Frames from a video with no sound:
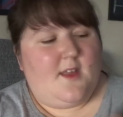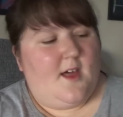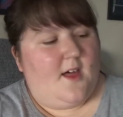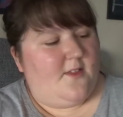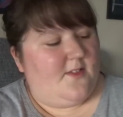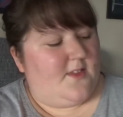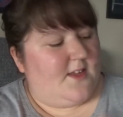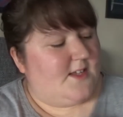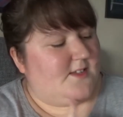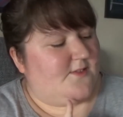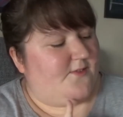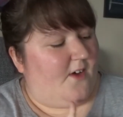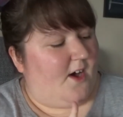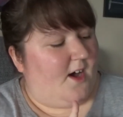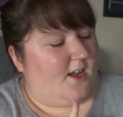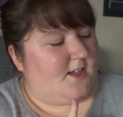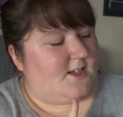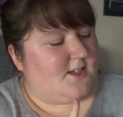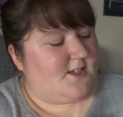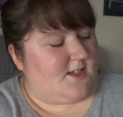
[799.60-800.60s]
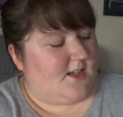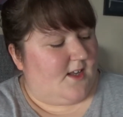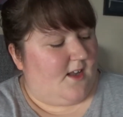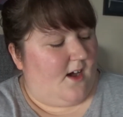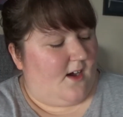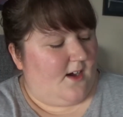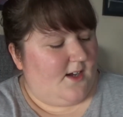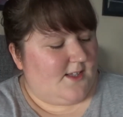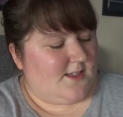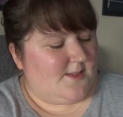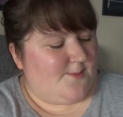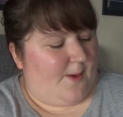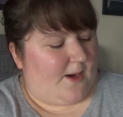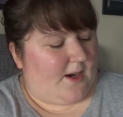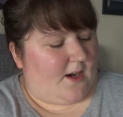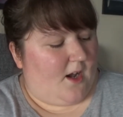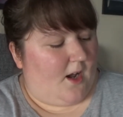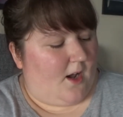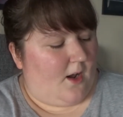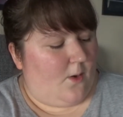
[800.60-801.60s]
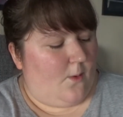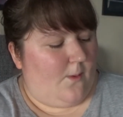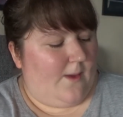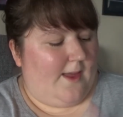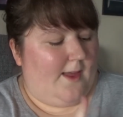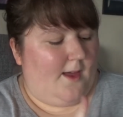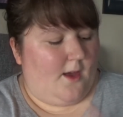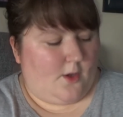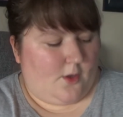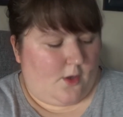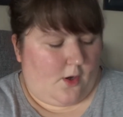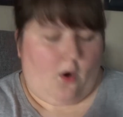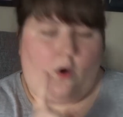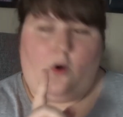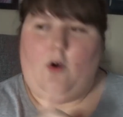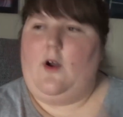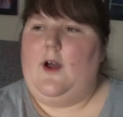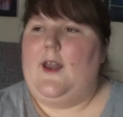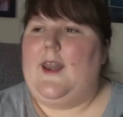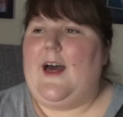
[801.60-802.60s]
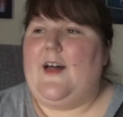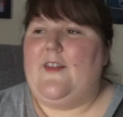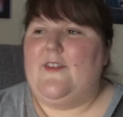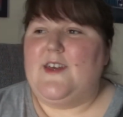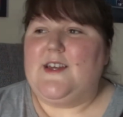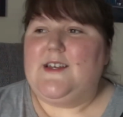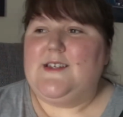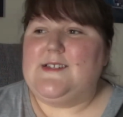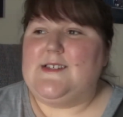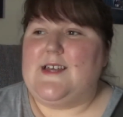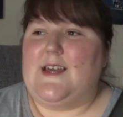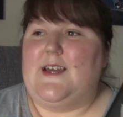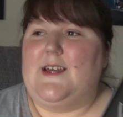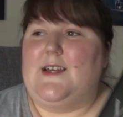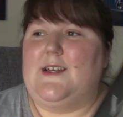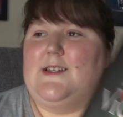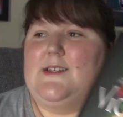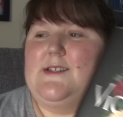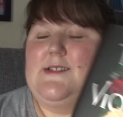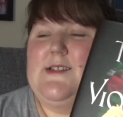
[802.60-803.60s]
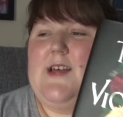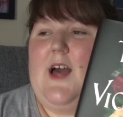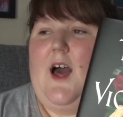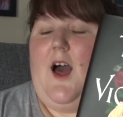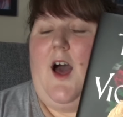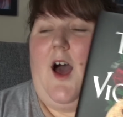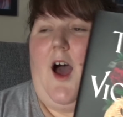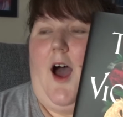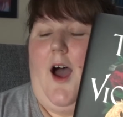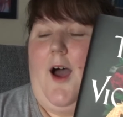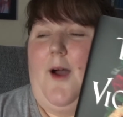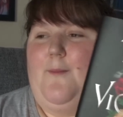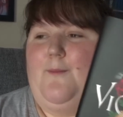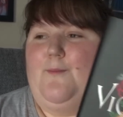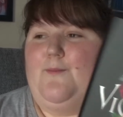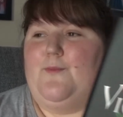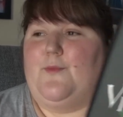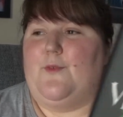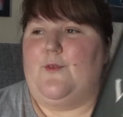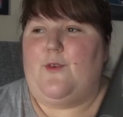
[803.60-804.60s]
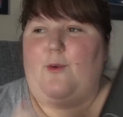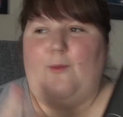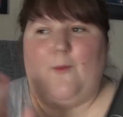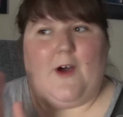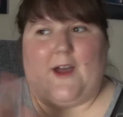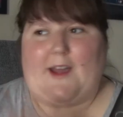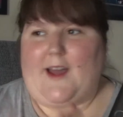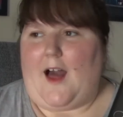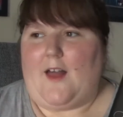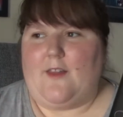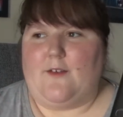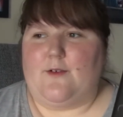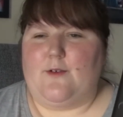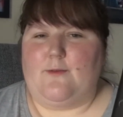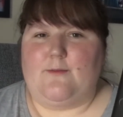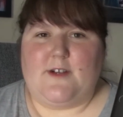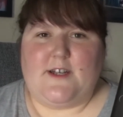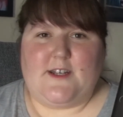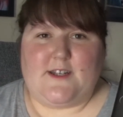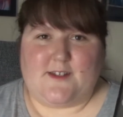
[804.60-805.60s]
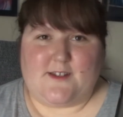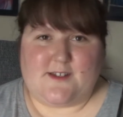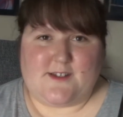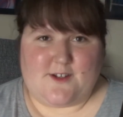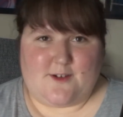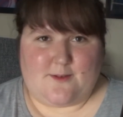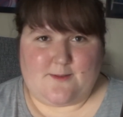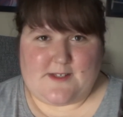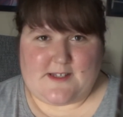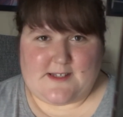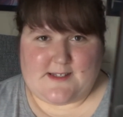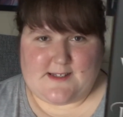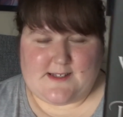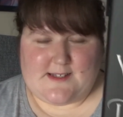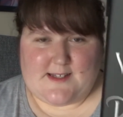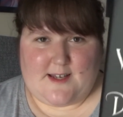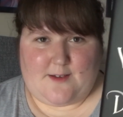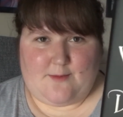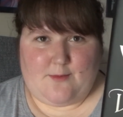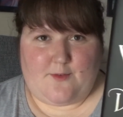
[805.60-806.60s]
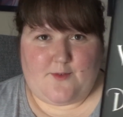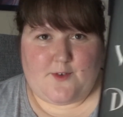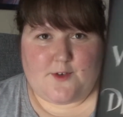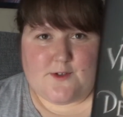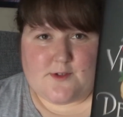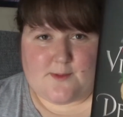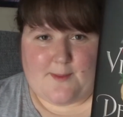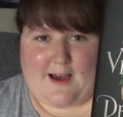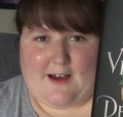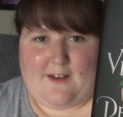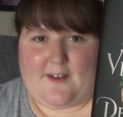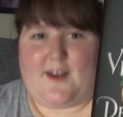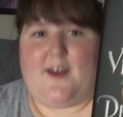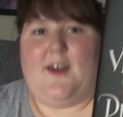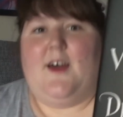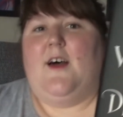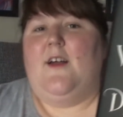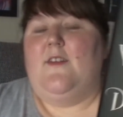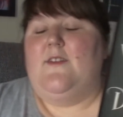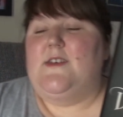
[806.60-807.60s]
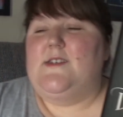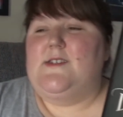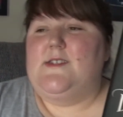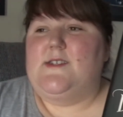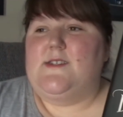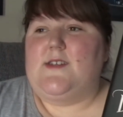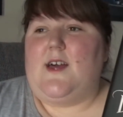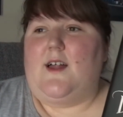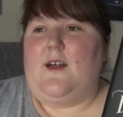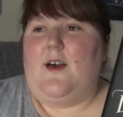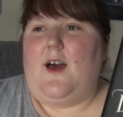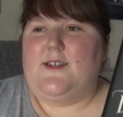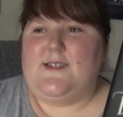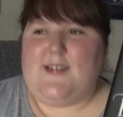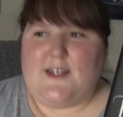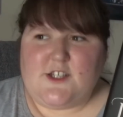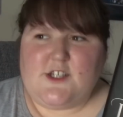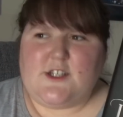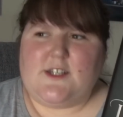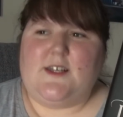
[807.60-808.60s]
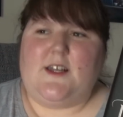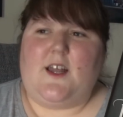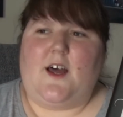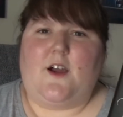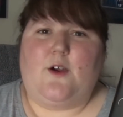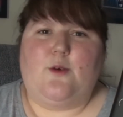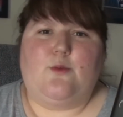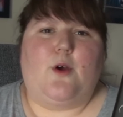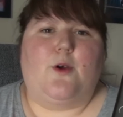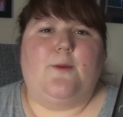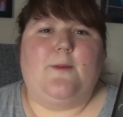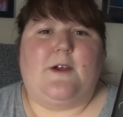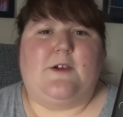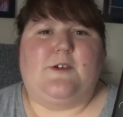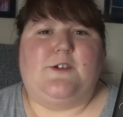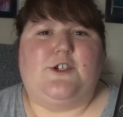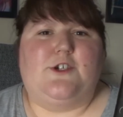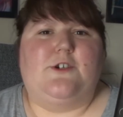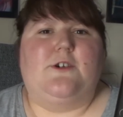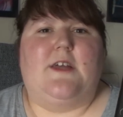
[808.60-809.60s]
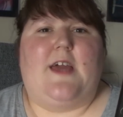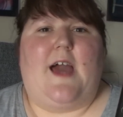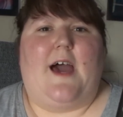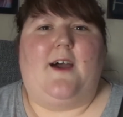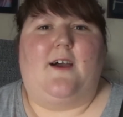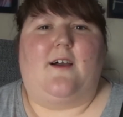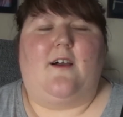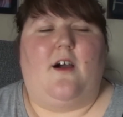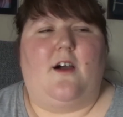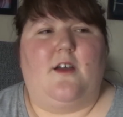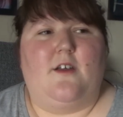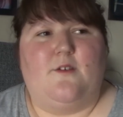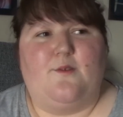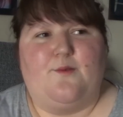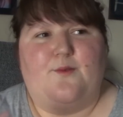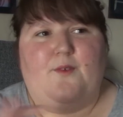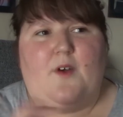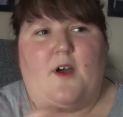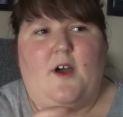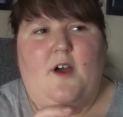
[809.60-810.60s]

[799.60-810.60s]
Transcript: These Violent Delights by Chloe Gong. Now this is, um, from what I gather from reading the synopsis and seeing reviews about it, this is essentially like a Romeo and Juliet kind of